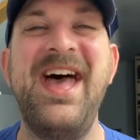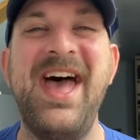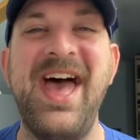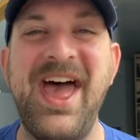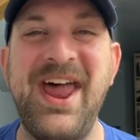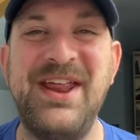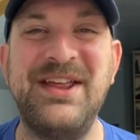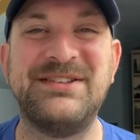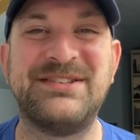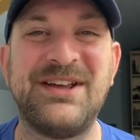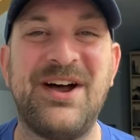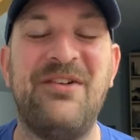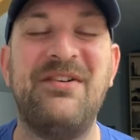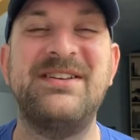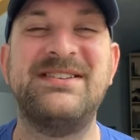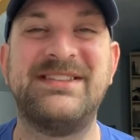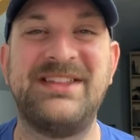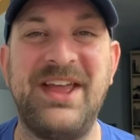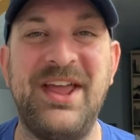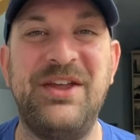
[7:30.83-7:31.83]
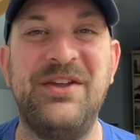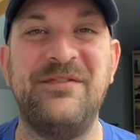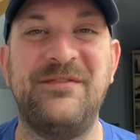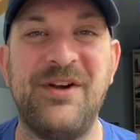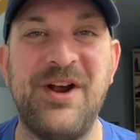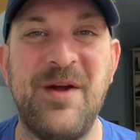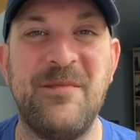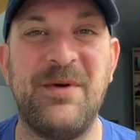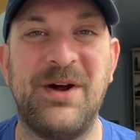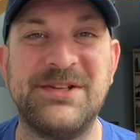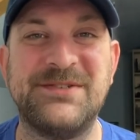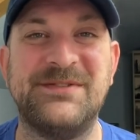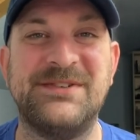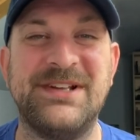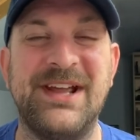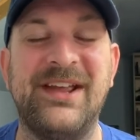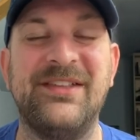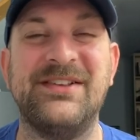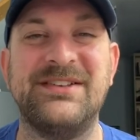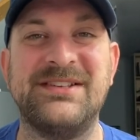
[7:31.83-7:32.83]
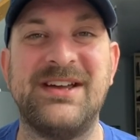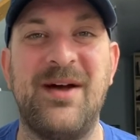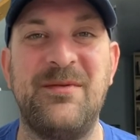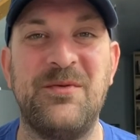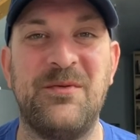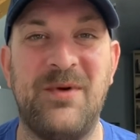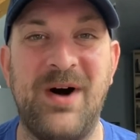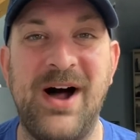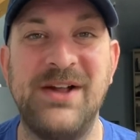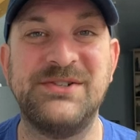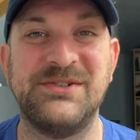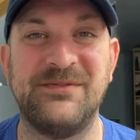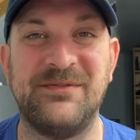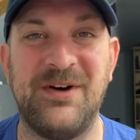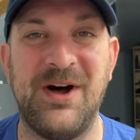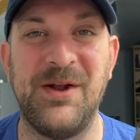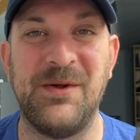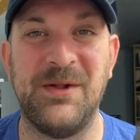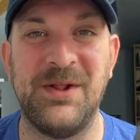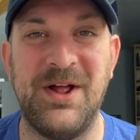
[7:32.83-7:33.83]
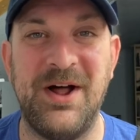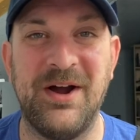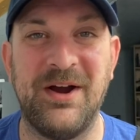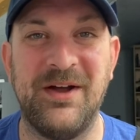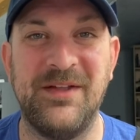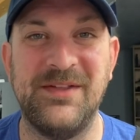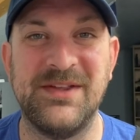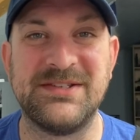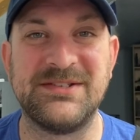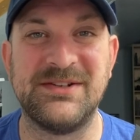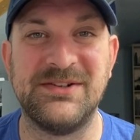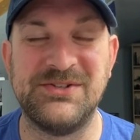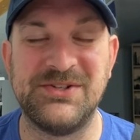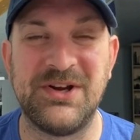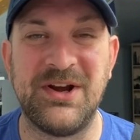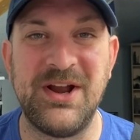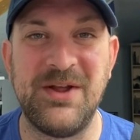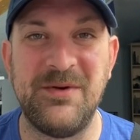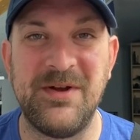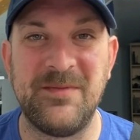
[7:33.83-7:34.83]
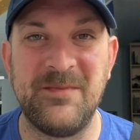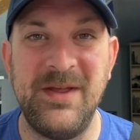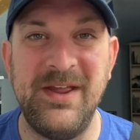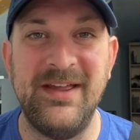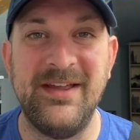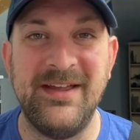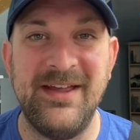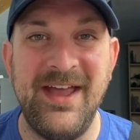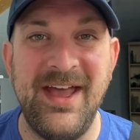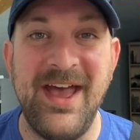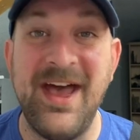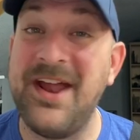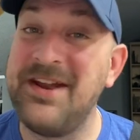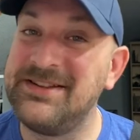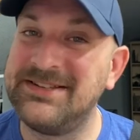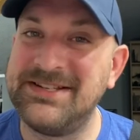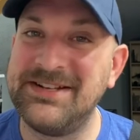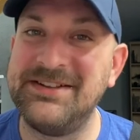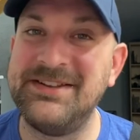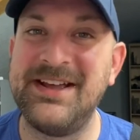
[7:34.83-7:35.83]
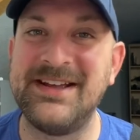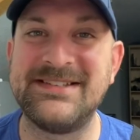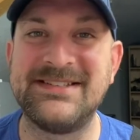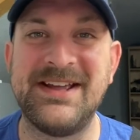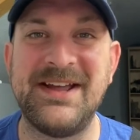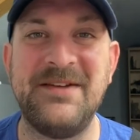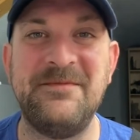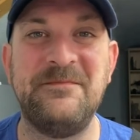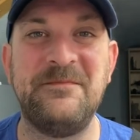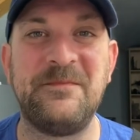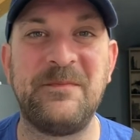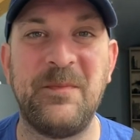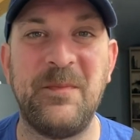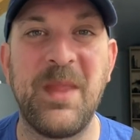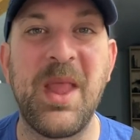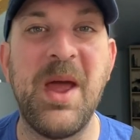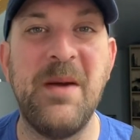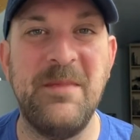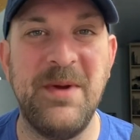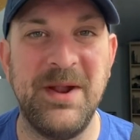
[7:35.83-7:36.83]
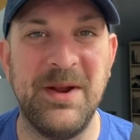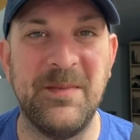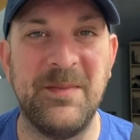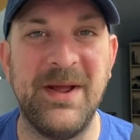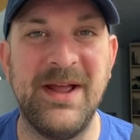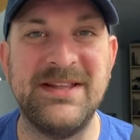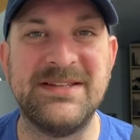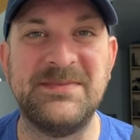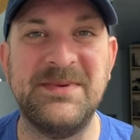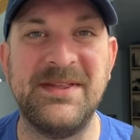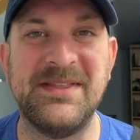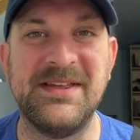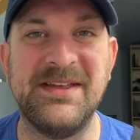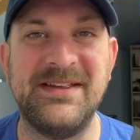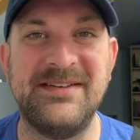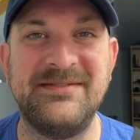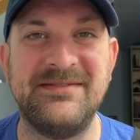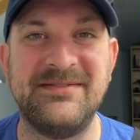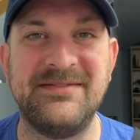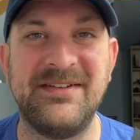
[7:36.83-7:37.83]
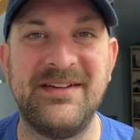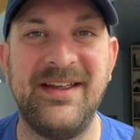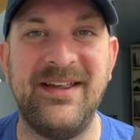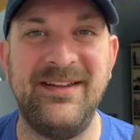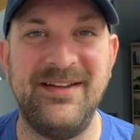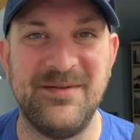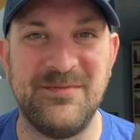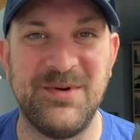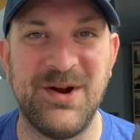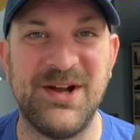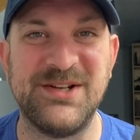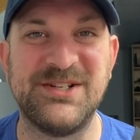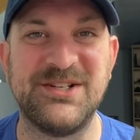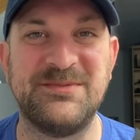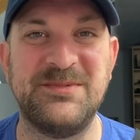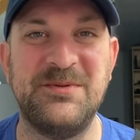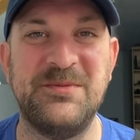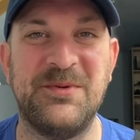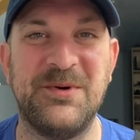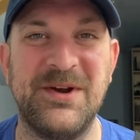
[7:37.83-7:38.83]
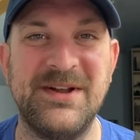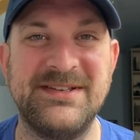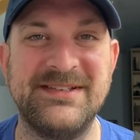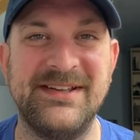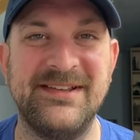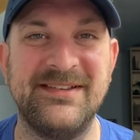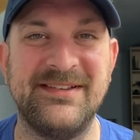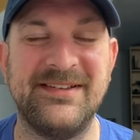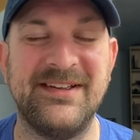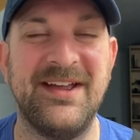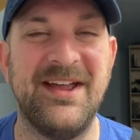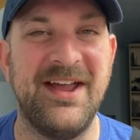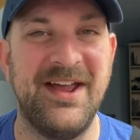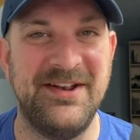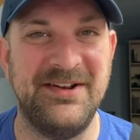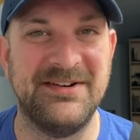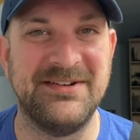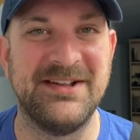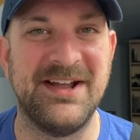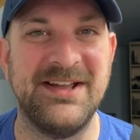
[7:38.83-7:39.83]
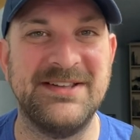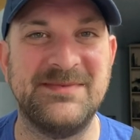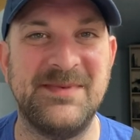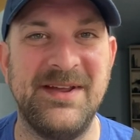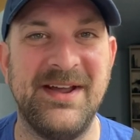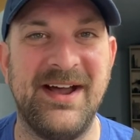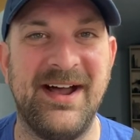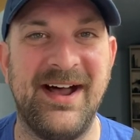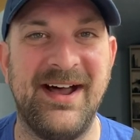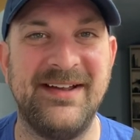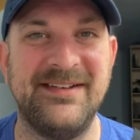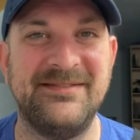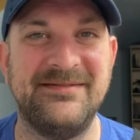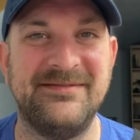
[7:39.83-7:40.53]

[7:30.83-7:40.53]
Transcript: and as always, thank you very much for taking the time to watch and follow along on this little journey with me. And until next time, may your paints be thin, your brushes be pointy, and your dice be hot.